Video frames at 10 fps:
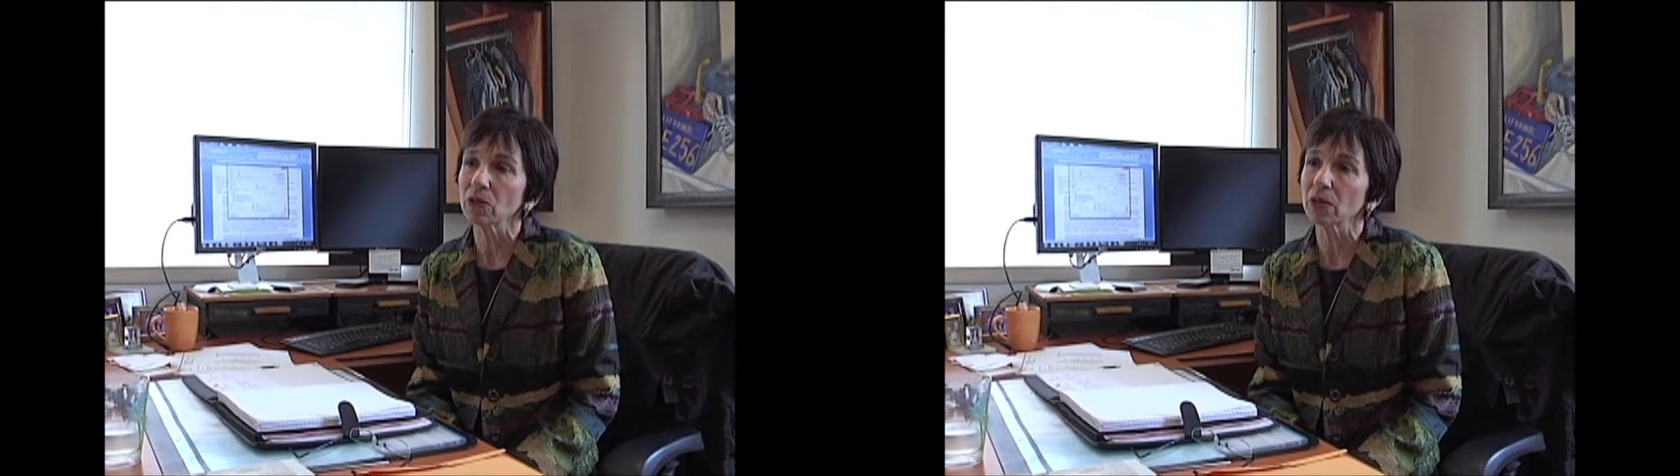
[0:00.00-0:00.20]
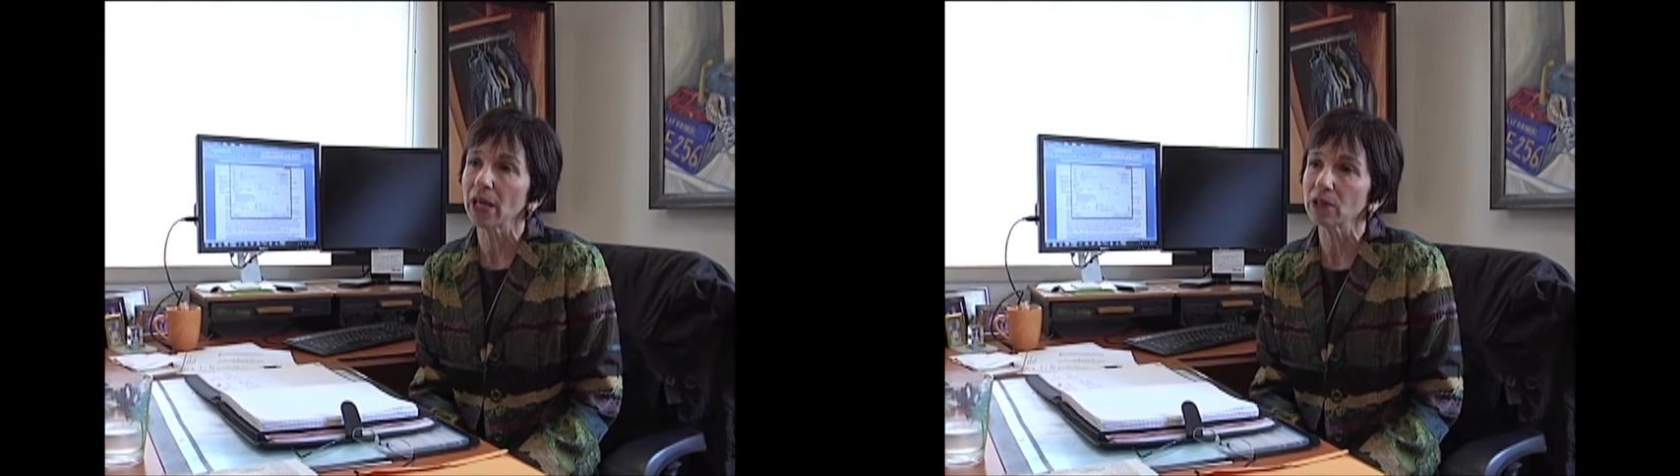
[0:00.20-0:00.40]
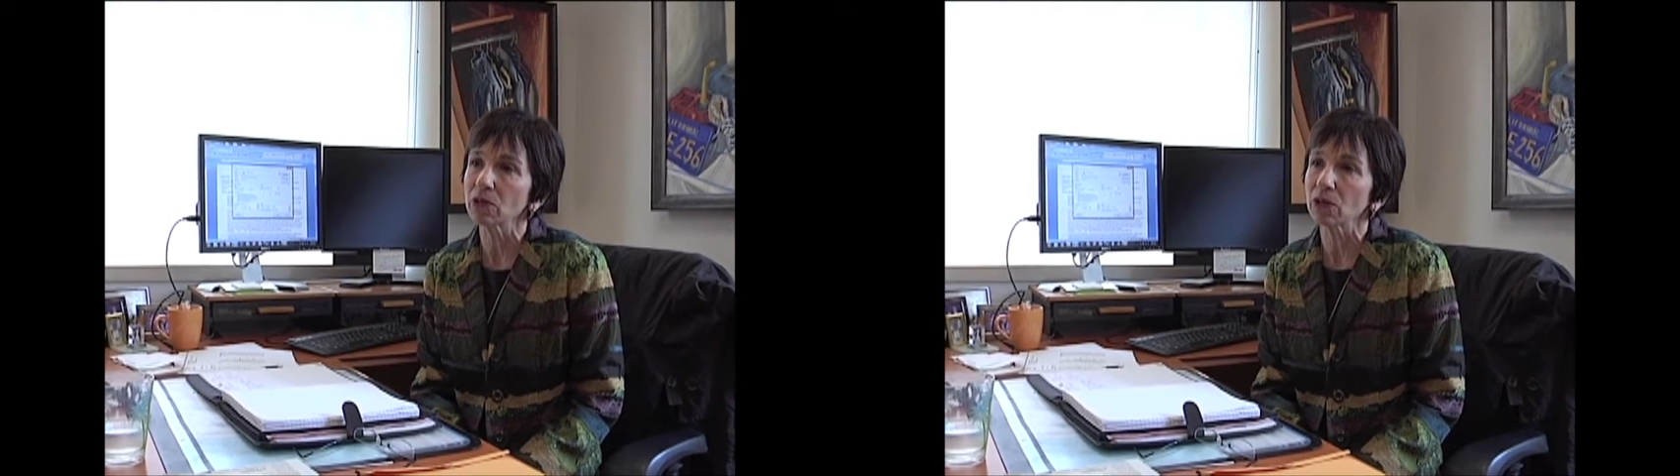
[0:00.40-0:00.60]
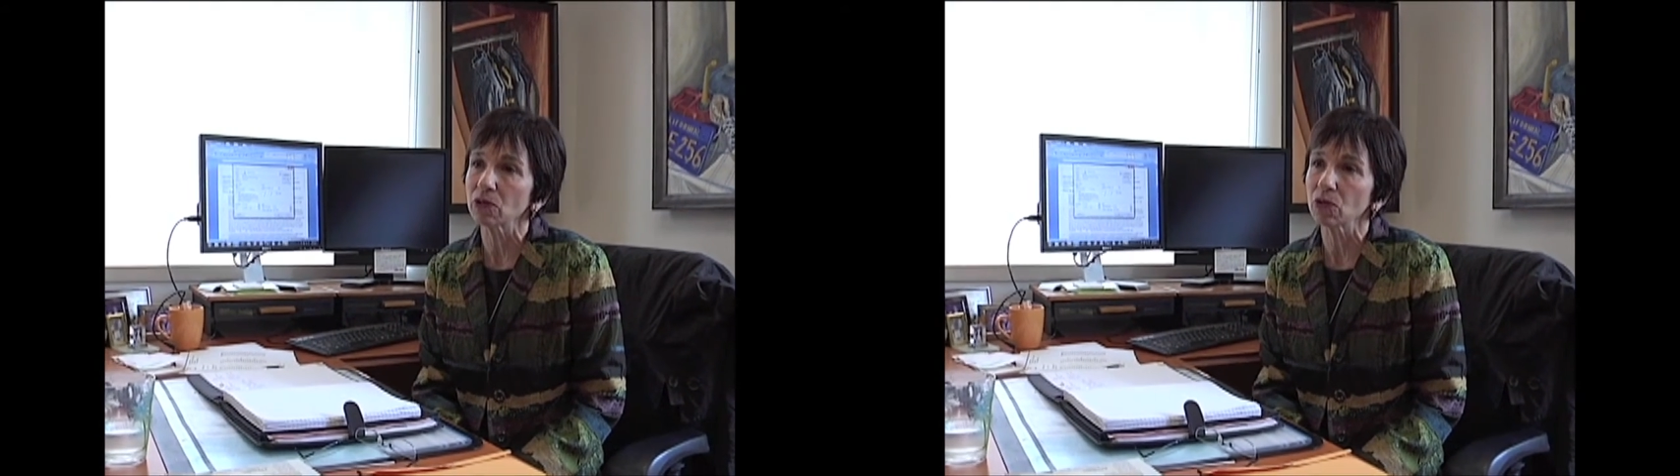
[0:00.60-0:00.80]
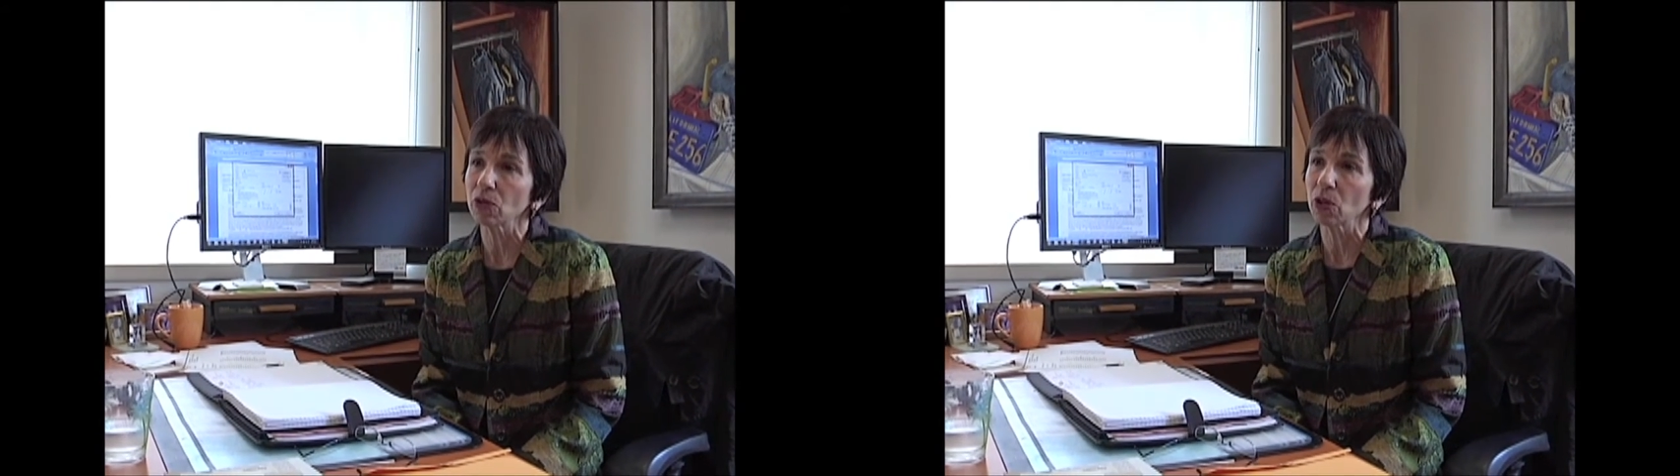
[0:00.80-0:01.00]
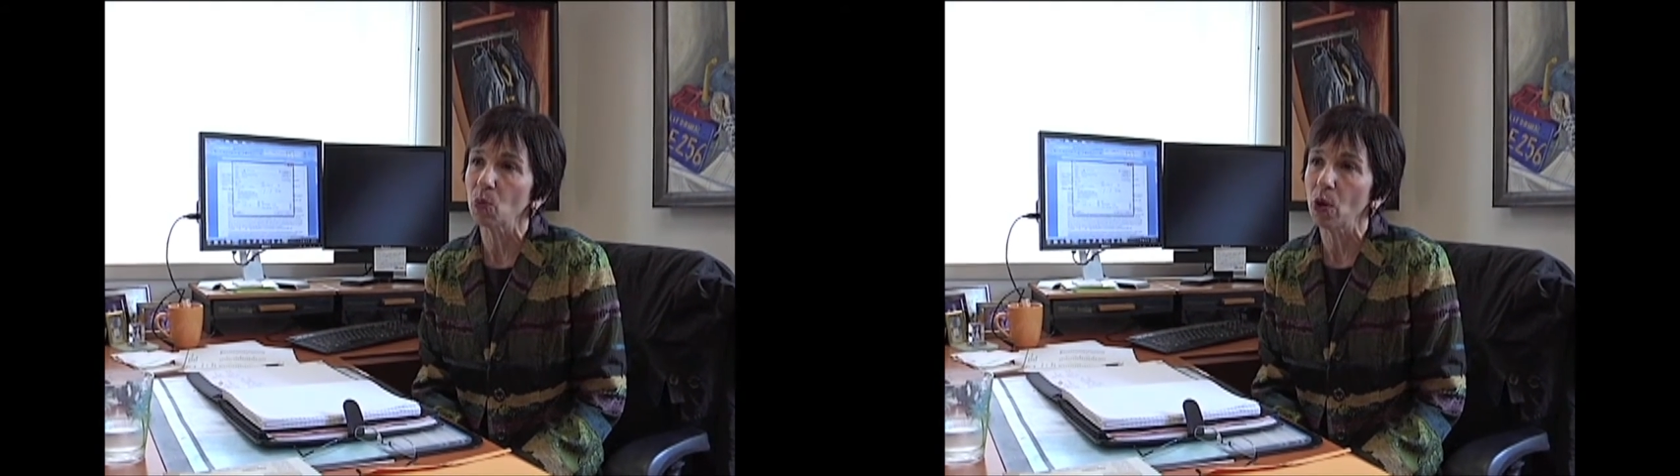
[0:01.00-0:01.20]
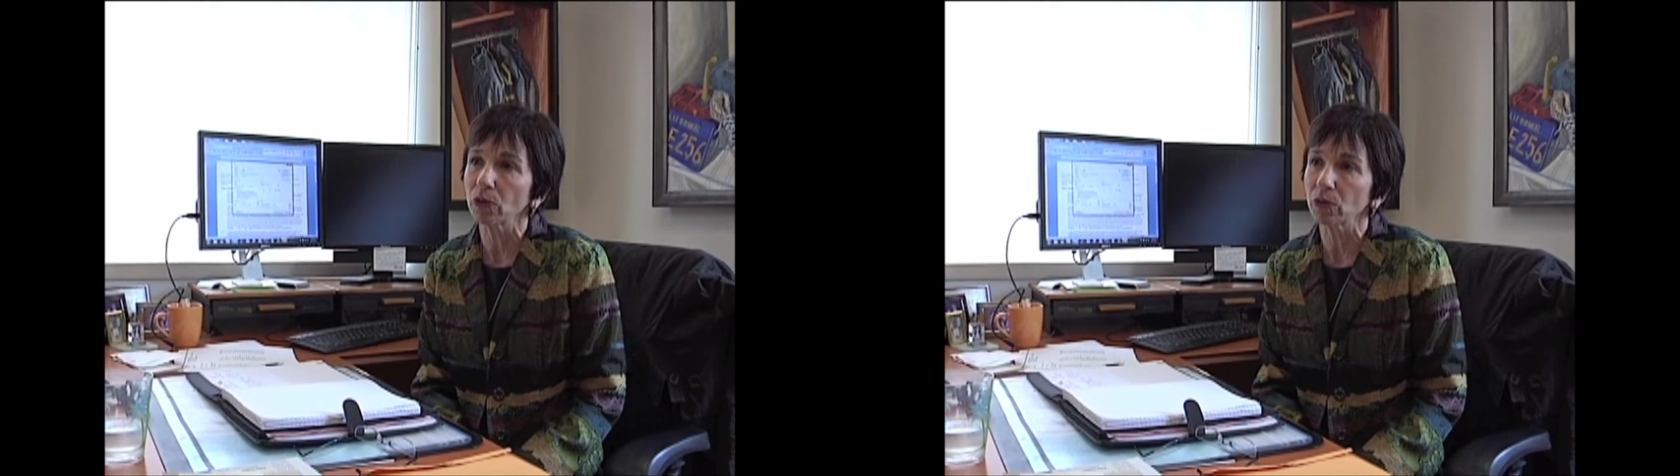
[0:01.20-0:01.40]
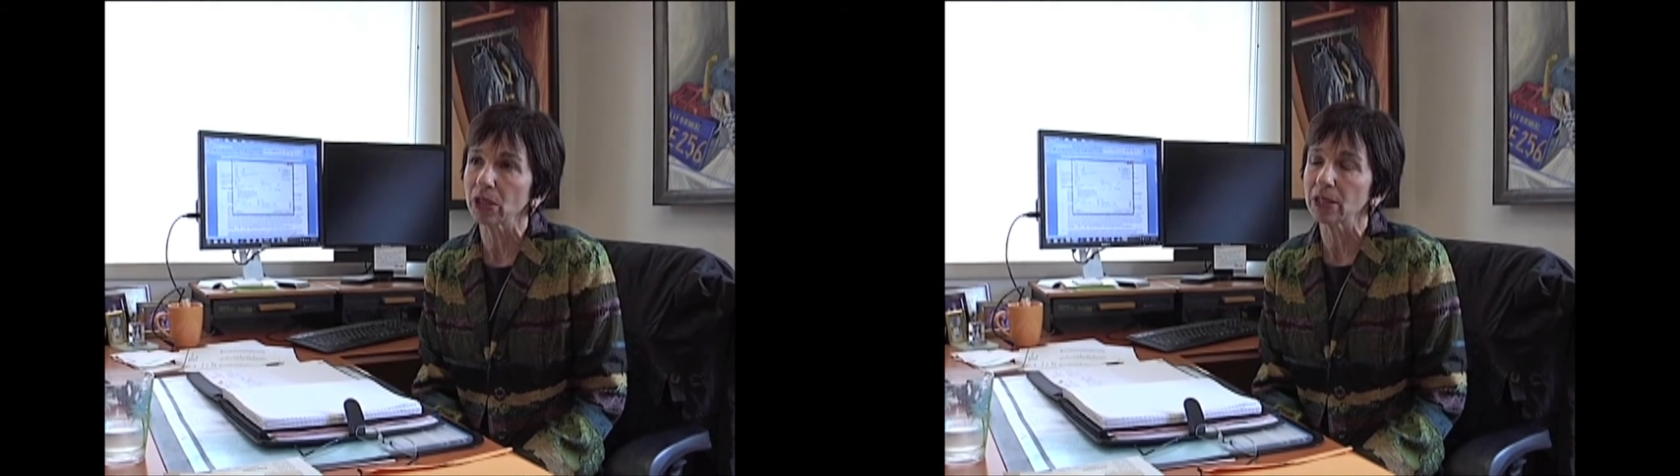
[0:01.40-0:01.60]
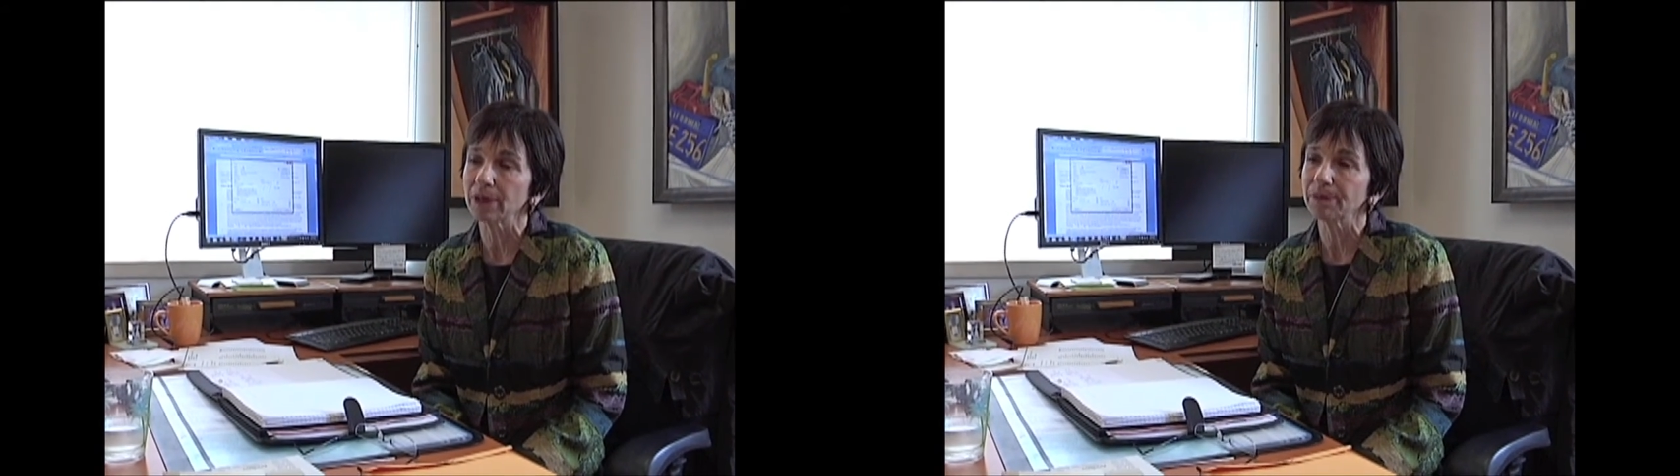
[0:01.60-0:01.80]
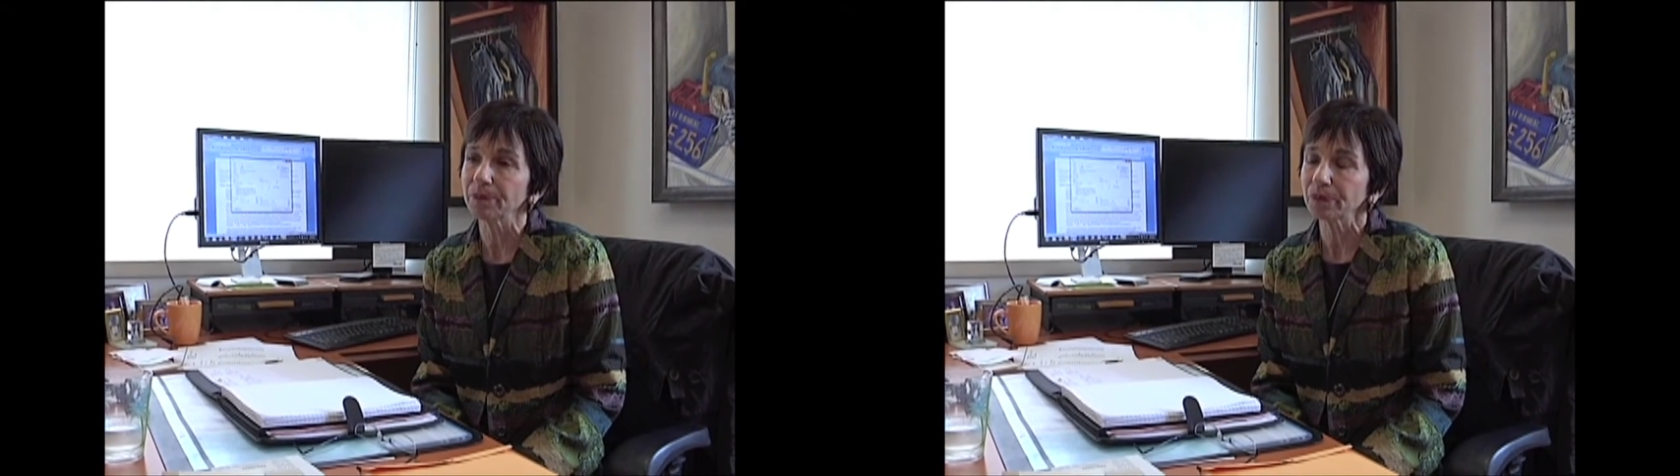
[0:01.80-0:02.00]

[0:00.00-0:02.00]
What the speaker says: So that's certainly one reason.